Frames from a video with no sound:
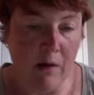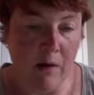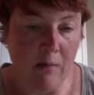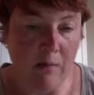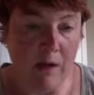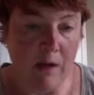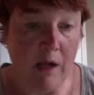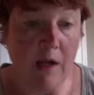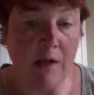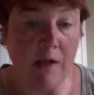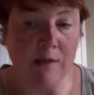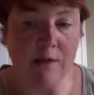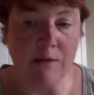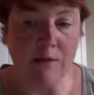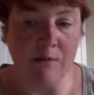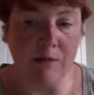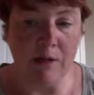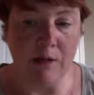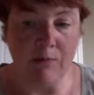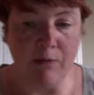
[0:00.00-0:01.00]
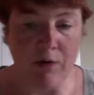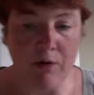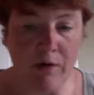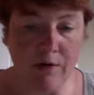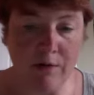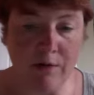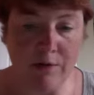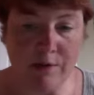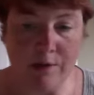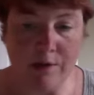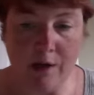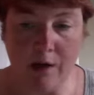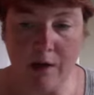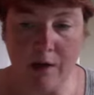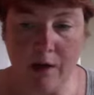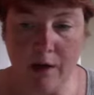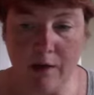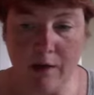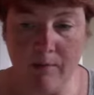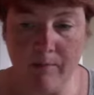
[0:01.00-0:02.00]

getting some deeper understanding.